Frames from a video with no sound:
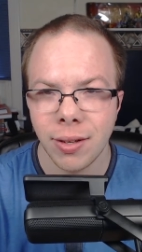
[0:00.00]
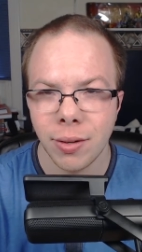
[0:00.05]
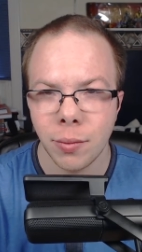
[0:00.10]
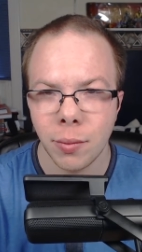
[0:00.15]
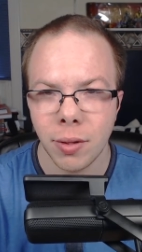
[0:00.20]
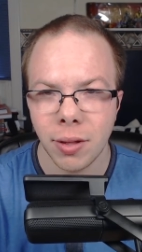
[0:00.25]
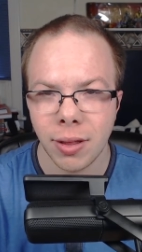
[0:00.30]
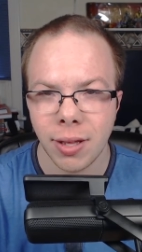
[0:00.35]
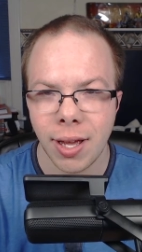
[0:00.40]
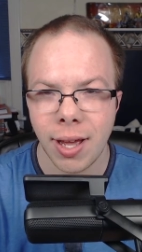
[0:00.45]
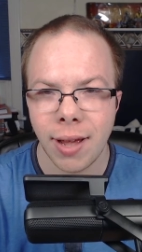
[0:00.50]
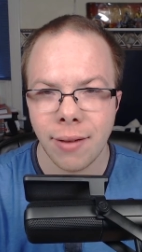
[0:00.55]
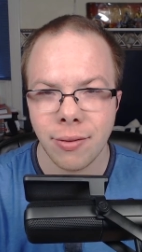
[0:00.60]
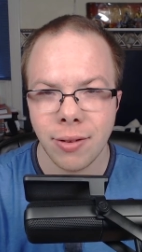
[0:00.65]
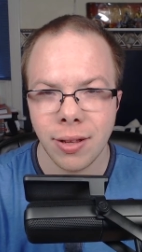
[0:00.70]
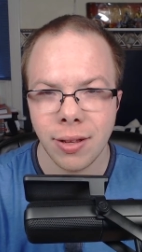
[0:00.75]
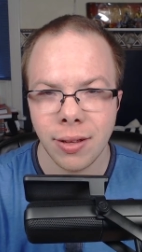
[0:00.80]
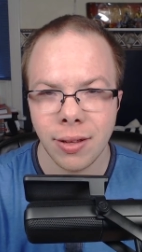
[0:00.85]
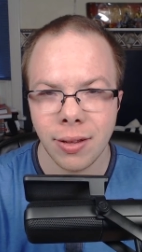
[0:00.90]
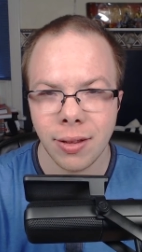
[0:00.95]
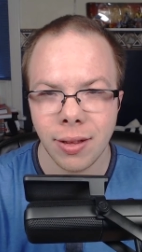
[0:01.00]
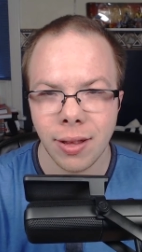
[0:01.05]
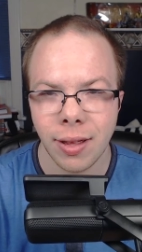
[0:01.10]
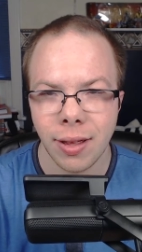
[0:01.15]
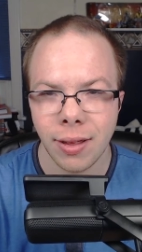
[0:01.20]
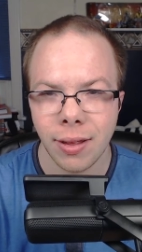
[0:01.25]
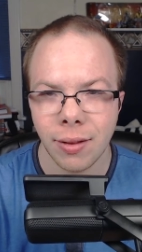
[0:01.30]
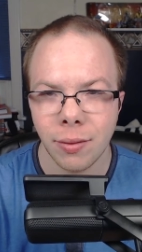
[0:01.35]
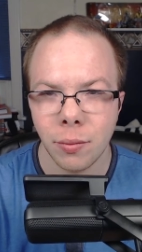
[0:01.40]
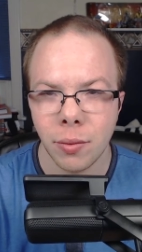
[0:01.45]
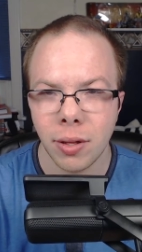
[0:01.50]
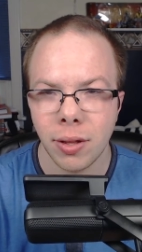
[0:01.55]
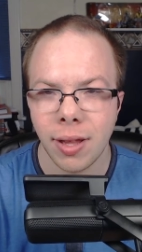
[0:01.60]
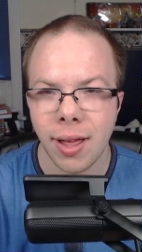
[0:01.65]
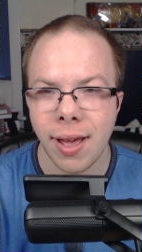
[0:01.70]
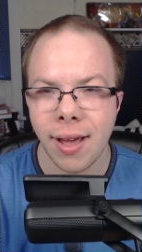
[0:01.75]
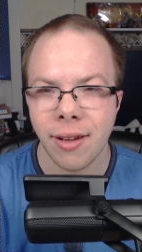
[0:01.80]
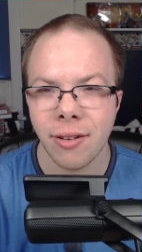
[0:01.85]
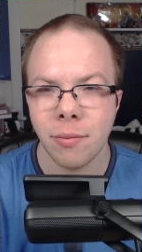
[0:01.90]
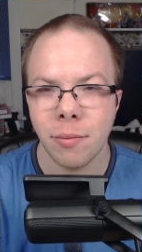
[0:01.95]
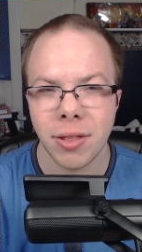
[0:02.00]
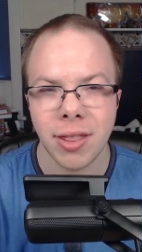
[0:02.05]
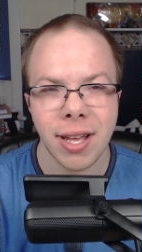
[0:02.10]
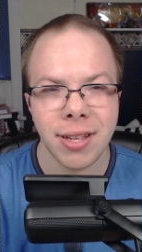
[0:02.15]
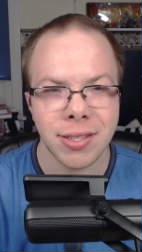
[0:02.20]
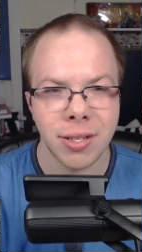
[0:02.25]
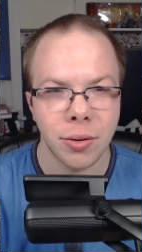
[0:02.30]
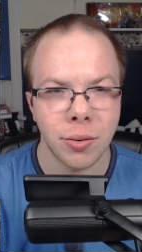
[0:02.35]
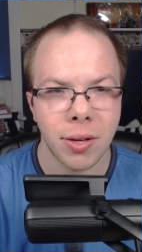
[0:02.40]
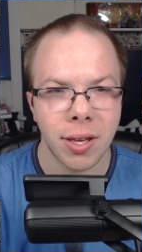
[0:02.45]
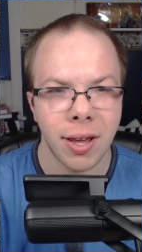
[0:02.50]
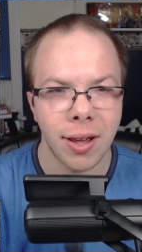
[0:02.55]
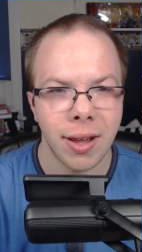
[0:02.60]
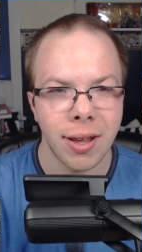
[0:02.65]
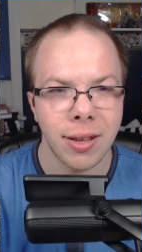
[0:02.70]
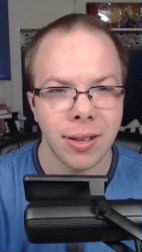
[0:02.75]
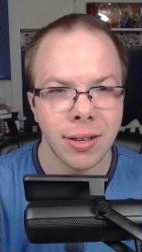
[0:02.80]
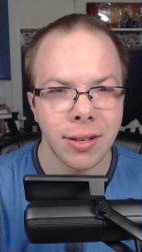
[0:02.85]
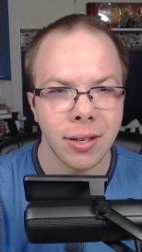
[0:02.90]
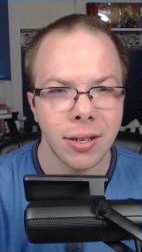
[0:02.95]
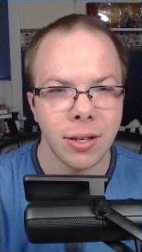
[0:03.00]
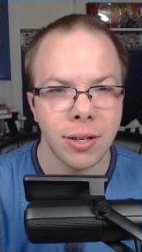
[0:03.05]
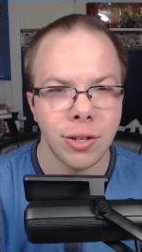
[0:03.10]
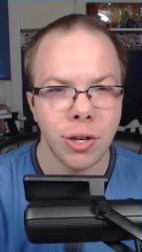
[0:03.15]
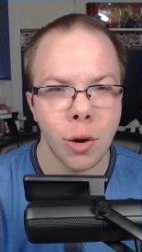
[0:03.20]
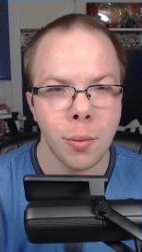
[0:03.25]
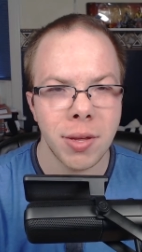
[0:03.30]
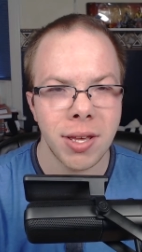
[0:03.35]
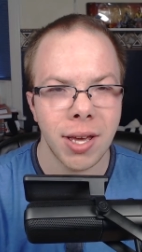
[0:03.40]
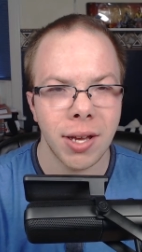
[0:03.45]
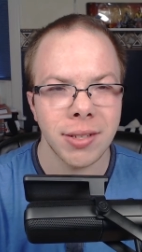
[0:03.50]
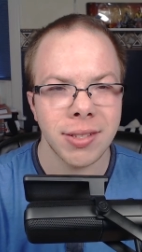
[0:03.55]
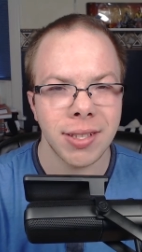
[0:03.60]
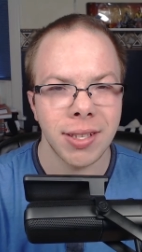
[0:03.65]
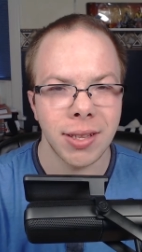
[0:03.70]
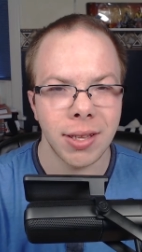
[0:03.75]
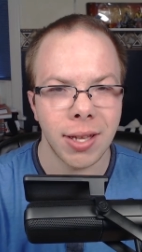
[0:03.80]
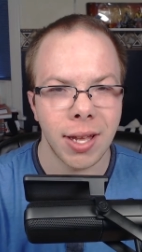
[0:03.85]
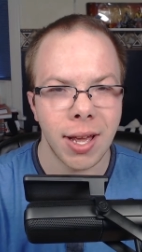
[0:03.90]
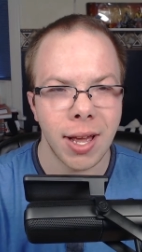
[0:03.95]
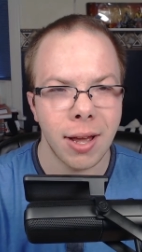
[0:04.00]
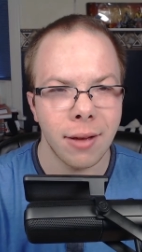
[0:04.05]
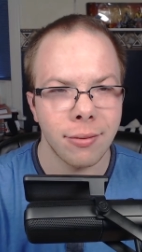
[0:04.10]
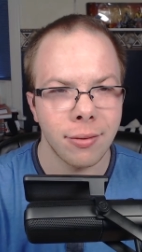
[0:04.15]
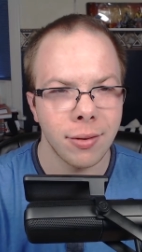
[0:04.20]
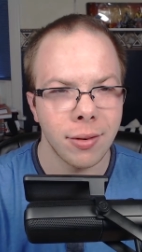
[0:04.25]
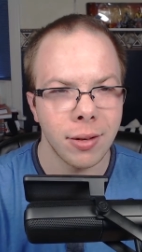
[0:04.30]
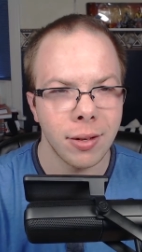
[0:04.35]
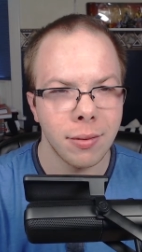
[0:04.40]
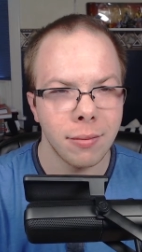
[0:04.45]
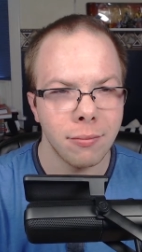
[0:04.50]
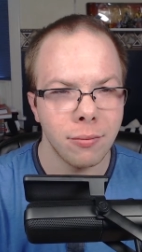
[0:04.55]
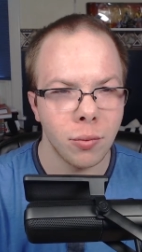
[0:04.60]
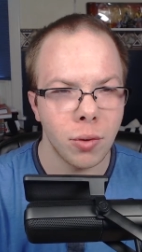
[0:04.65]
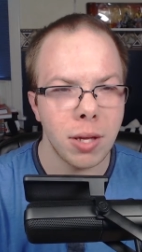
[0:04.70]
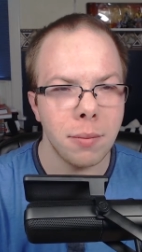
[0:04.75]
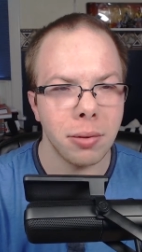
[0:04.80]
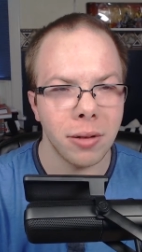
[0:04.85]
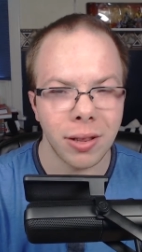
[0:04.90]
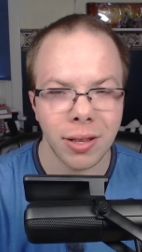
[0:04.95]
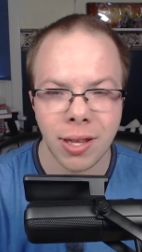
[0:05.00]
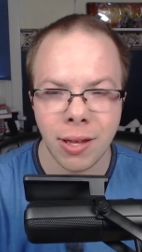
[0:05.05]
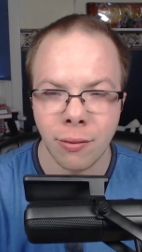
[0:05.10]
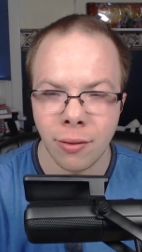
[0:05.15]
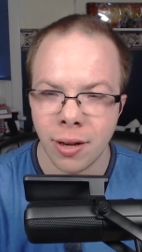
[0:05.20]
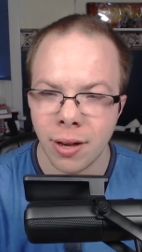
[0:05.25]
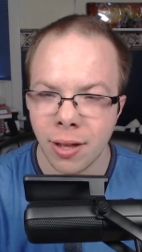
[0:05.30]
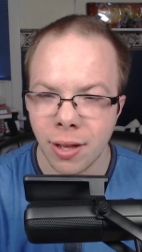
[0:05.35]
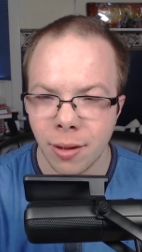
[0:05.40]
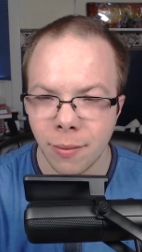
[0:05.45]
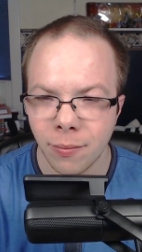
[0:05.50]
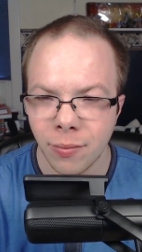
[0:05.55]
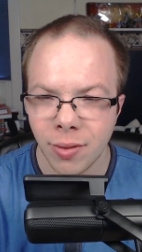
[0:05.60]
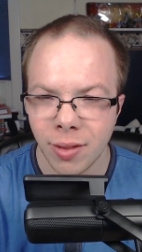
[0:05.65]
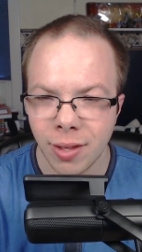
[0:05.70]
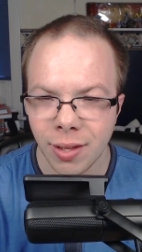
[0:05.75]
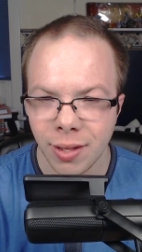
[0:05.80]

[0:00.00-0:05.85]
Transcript: we laughed. Eh, we laughed, but that's okay. Nobody else can laugh. We believe in him.